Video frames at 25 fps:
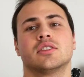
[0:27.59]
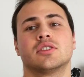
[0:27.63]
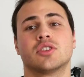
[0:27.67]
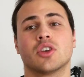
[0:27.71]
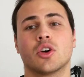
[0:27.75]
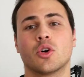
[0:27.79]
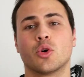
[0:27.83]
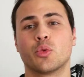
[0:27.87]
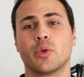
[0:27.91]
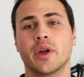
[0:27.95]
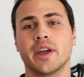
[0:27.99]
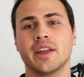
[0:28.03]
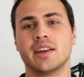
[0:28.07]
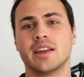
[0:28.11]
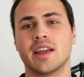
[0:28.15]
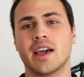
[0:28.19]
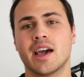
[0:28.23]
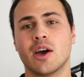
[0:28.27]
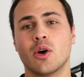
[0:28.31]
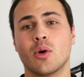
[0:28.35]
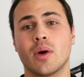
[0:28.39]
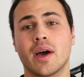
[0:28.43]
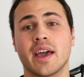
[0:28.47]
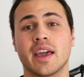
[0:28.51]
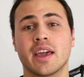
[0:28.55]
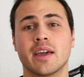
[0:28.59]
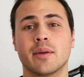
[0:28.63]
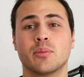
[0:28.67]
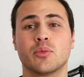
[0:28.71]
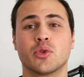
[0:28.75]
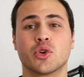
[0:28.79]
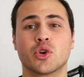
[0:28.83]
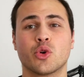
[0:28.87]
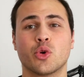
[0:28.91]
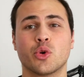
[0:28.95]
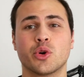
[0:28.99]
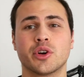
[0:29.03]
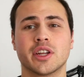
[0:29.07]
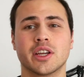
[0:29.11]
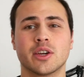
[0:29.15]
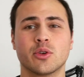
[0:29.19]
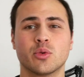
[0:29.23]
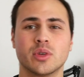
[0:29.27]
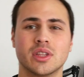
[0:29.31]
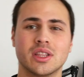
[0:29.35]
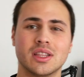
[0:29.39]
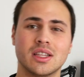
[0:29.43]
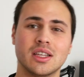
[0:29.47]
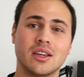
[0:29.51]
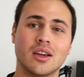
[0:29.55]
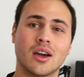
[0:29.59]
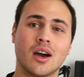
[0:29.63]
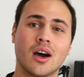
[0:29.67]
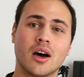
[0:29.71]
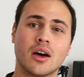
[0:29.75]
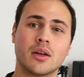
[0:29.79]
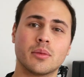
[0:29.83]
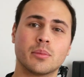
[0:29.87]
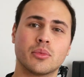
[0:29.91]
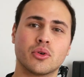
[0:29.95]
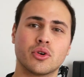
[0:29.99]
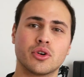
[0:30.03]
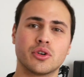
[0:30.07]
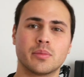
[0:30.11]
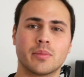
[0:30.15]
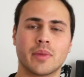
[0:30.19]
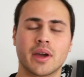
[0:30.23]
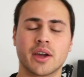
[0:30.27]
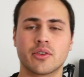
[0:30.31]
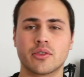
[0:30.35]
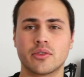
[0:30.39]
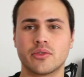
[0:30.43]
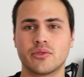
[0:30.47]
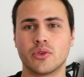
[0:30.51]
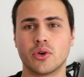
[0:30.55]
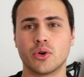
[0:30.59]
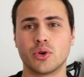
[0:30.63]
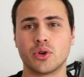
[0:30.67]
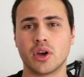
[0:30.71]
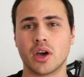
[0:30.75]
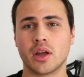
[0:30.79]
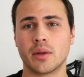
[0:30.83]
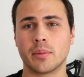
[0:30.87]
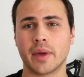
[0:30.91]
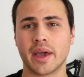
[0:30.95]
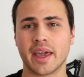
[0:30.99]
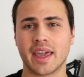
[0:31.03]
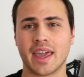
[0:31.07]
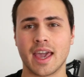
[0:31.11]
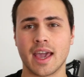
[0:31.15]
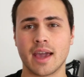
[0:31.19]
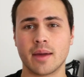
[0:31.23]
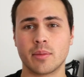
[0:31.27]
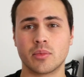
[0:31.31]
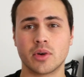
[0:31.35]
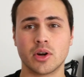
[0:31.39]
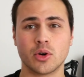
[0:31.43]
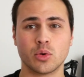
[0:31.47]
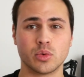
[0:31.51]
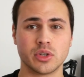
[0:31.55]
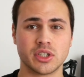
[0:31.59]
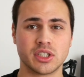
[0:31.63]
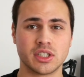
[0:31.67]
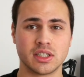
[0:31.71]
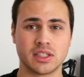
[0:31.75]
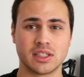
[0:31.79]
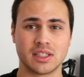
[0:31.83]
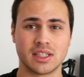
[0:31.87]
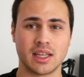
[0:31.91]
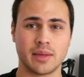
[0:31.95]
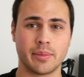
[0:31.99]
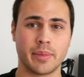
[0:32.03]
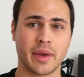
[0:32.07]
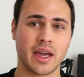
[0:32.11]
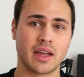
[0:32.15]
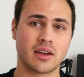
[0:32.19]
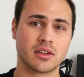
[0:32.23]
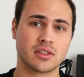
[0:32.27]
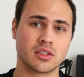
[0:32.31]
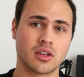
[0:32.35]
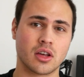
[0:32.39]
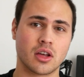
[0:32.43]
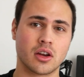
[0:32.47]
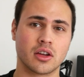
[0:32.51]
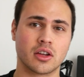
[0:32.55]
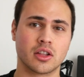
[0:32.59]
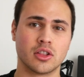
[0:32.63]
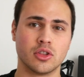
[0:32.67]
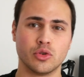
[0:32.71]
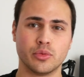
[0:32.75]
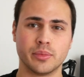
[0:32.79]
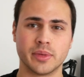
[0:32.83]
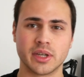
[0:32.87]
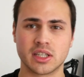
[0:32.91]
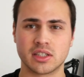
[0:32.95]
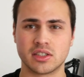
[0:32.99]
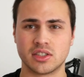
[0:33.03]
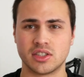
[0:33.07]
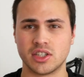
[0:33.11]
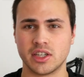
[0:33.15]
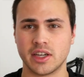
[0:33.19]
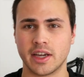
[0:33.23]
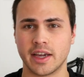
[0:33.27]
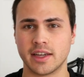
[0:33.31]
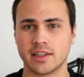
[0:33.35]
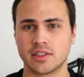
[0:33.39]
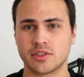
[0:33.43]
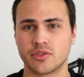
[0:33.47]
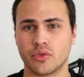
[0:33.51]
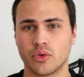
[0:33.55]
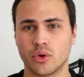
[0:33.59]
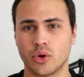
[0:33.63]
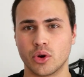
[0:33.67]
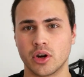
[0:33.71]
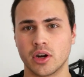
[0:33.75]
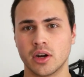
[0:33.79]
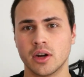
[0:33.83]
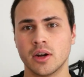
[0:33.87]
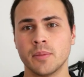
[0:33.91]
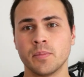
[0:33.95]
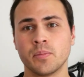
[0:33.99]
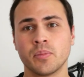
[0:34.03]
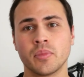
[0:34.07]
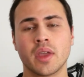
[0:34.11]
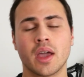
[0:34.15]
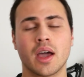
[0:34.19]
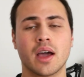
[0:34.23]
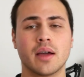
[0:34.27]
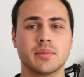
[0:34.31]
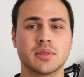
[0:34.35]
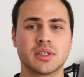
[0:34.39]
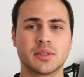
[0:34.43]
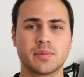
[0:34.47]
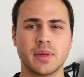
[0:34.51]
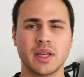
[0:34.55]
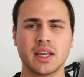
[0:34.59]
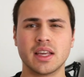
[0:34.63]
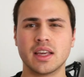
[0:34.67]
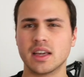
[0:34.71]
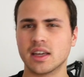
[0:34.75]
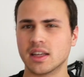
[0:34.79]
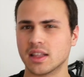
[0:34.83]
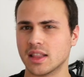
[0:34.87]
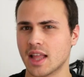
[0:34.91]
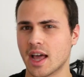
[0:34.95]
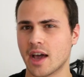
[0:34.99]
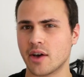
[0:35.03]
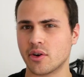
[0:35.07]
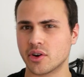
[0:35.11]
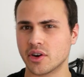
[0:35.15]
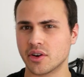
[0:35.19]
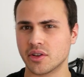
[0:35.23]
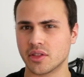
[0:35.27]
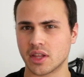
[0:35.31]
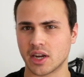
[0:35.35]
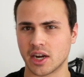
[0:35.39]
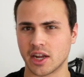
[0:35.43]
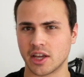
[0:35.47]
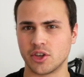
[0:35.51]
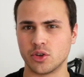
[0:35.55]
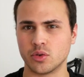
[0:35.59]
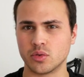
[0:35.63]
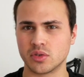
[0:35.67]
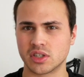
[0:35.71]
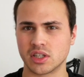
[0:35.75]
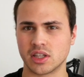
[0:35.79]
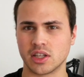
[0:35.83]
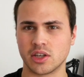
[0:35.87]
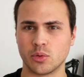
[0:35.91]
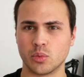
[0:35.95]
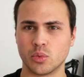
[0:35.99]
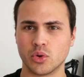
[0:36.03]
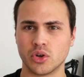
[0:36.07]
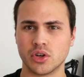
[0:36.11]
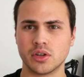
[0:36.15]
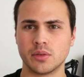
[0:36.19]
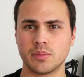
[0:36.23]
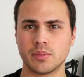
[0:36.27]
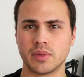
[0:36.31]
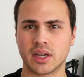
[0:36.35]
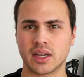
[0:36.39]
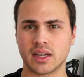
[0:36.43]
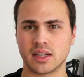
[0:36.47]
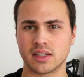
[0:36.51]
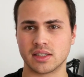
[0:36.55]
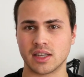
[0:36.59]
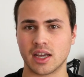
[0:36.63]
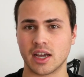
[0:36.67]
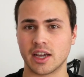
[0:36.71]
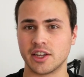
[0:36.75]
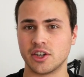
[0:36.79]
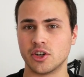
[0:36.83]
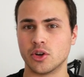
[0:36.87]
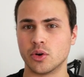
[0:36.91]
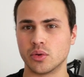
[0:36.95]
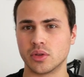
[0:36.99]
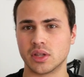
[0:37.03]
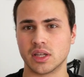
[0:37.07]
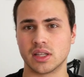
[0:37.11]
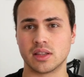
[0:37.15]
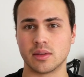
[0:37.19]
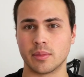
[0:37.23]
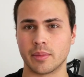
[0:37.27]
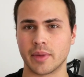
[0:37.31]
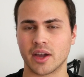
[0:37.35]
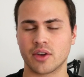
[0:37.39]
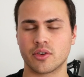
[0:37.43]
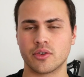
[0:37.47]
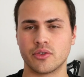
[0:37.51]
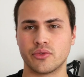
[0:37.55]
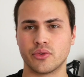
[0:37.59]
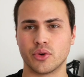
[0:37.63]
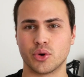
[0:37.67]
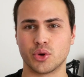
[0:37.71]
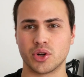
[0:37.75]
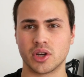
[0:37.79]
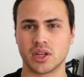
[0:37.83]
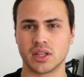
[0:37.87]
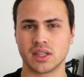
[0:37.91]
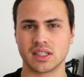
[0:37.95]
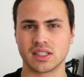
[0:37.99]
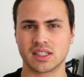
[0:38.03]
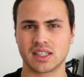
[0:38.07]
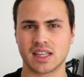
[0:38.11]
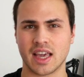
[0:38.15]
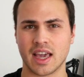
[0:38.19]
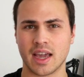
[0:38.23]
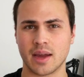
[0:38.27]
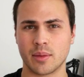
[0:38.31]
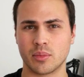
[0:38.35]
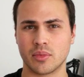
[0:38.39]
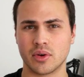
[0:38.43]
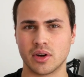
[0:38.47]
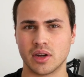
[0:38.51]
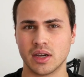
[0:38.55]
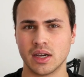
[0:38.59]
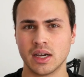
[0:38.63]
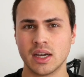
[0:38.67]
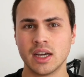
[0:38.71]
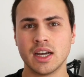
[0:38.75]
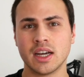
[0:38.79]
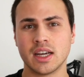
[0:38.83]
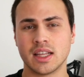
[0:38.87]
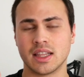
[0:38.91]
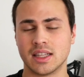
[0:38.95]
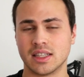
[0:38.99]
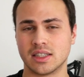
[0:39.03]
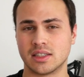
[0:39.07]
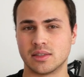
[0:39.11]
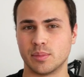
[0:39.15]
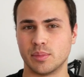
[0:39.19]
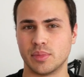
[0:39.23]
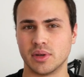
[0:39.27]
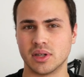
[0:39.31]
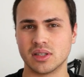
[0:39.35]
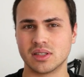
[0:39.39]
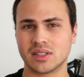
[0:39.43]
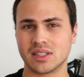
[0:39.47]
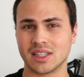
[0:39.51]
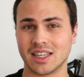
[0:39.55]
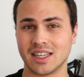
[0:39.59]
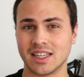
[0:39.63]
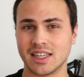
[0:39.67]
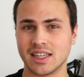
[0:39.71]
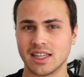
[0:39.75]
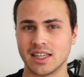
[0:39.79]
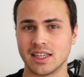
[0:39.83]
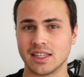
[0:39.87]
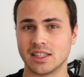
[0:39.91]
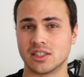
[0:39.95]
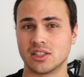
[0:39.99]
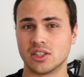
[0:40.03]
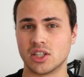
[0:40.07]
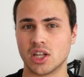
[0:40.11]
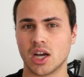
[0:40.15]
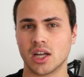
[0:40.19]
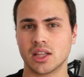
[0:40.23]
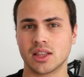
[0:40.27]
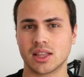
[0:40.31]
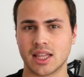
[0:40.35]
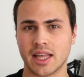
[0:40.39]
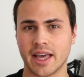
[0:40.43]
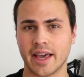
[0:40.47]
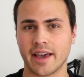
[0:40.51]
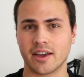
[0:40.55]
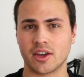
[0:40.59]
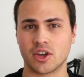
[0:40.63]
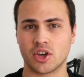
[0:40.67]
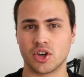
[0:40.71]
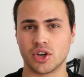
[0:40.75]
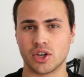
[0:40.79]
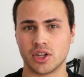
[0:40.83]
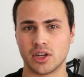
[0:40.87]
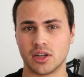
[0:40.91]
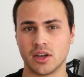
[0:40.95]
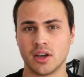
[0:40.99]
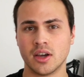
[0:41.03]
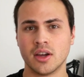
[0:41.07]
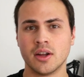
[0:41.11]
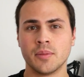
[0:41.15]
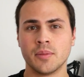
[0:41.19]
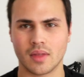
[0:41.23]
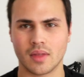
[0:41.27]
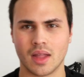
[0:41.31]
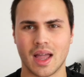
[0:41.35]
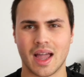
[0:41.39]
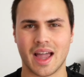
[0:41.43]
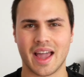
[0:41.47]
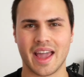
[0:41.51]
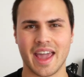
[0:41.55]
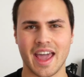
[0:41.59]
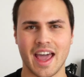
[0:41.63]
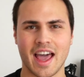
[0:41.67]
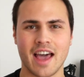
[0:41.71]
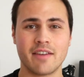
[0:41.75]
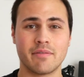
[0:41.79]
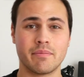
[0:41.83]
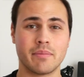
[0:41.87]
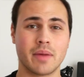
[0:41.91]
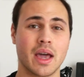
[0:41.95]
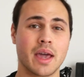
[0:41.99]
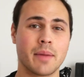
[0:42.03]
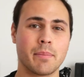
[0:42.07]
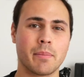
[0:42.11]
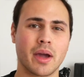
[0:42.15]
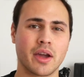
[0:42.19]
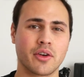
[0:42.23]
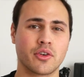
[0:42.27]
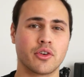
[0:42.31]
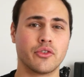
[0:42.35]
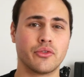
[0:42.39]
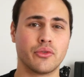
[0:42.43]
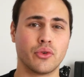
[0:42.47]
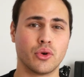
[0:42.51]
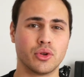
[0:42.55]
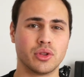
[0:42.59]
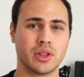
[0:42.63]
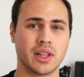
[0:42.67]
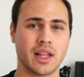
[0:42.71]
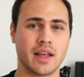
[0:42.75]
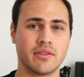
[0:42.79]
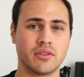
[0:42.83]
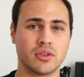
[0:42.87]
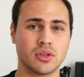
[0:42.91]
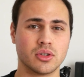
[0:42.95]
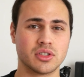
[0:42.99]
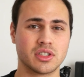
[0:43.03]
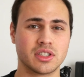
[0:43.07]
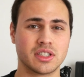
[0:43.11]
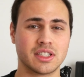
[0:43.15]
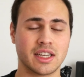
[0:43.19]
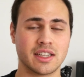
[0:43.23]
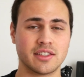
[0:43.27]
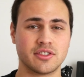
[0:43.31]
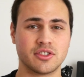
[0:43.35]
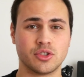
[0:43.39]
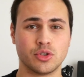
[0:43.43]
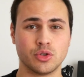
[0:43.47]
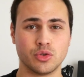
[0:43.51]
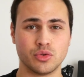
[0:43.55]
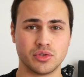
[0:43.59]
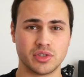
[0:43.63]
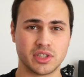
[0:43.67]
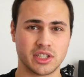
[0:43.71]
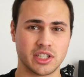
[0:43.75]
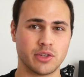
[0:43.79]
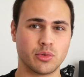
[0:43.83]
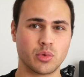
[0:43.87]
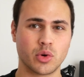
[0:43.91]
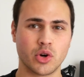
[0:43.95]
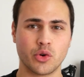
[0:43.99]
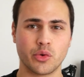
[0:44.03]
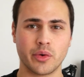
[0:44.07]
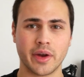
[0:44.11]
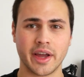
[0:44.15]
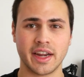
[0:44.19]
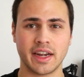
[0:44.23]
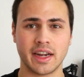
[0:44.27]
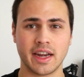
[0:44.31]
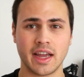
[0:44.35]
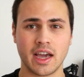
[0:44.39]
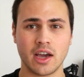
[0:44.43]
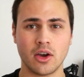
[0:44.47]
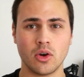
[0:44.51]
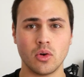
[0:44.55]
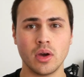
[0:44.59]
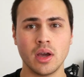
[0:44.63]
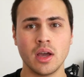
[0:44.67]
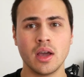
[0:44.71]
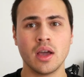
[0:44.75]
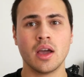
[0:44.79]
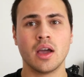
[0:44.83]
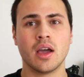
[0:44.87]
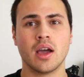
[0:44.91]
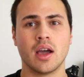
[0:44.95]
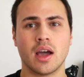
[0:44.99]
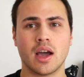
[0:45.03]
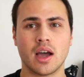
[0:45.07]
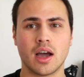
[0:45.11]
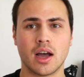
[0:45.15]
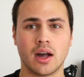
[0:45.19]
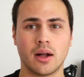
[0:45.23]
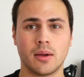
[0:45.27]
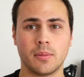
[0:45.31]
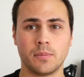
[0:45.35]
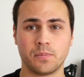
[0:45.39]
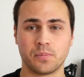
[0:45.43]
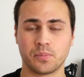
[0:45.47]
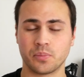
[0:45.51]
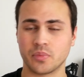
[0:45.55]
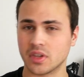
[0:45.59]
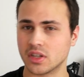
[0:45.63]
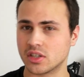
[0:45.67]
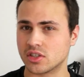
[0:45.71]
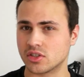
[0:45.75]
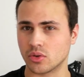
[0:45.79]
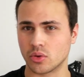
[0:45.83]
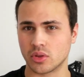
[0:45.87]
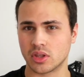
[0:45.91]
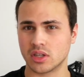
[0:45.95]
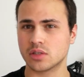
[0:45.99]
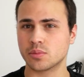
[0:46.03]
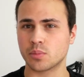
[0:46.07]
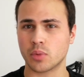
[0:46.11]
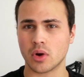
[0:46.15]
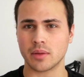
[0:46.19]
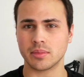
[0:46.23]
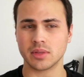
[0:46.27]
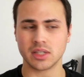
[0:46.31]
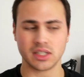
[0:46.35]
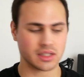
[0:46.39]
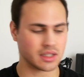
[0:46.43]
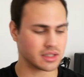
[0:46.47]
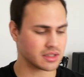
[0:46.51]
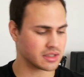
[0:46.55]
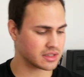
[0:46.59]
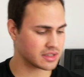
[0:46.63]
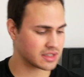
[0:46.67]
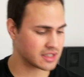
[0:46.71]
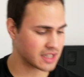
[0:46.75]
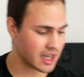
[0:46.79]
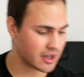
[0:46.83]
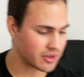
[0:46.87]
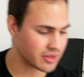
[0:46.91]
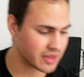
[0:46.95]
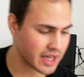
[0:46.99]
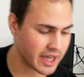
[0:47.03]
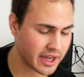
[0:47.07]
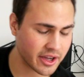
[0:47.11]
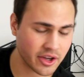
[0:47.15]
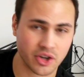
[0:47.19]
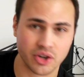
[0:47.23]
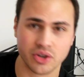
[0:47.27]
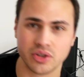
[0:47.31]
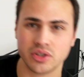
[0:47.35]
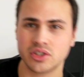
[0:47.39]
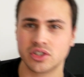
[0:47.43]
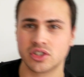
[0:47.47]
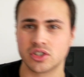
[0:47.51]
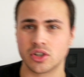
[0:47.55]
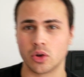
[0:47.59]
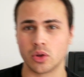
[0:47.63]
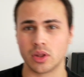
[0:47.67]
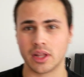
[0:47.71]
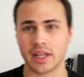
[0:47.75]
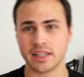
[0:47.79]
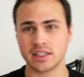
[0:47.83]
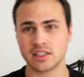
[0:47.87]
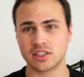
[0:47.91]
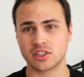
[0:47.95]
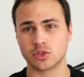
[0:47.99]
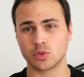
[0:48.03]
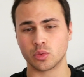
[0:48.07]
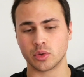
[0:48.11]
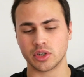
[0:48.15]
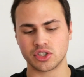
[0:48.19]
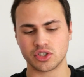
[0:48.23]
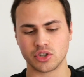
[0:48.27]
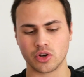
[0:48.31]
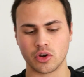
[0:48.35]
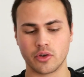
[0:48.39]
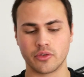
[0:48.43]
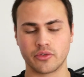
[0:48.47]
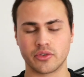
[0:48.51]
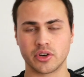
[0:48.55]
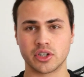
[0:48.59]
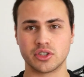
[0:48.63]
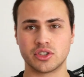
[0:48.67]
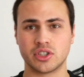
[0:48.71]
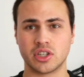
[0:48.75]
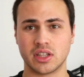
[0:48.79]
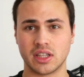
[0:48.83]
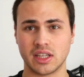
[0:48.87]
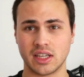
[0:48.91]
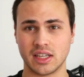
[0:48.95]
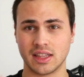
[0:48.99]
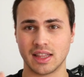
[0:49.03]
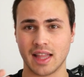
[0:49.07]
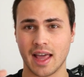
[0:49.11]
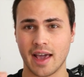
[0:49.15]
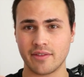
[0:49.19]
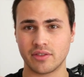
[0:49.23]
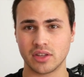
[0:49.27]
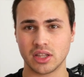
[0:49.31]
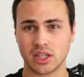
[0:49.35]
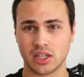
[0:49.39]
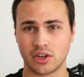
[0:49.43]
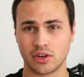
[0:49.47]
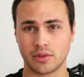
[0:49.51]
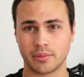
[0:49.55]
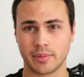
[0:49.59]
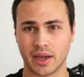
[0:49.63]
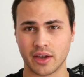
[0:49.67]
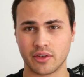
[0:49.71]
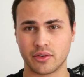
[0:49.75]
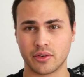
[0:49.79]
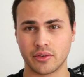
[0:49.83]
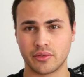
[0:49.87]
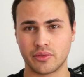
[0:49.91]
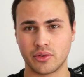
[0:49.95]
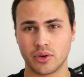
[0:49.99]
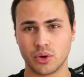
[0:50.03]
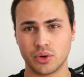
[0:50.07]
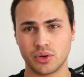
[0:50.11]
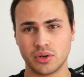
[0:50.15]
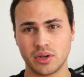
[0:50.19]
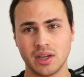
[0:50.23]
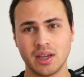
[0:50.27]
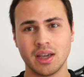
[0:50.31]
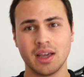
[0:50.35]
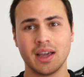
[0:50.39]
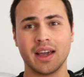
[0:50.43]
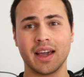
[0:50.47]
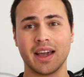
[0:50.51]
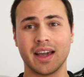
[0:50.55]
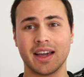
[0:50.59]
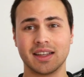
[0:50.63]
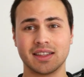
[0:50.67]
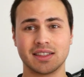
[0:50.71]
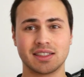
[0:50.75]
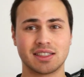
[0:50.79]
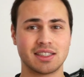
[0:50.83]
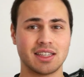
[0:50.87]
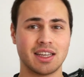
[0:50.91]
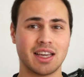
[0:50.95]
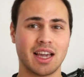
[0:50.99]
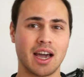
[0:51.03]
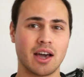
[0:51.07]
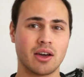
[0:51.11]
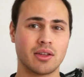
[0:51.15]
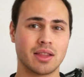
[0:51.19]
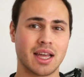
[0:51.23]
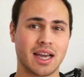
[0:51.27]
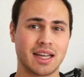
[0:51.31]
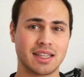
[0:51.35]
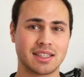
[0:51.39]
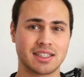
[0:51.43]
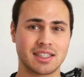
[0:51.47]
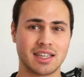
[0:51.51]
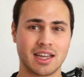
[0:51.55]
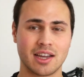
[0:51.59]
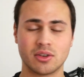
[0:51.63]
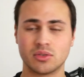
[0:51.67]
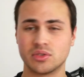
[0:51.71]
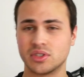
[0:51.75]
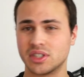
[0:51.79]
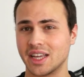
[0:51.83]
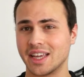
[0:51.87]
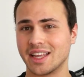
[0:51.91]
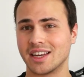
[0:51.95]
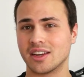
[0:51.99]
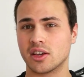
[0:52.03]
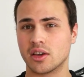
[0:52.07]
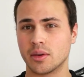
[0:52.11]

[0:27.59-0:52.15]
So right now I am recording with the onboard microphone on my camera, which is the Panasonic Lumix GH4. I'm speaking louder than I usually would because I know that the microphone on this camera that's built in is not that good. I have my microphone levels set to 0 right now. So this probably doesn't sound that good, so let's switch over to the Lavalier microphone and see how that sounds in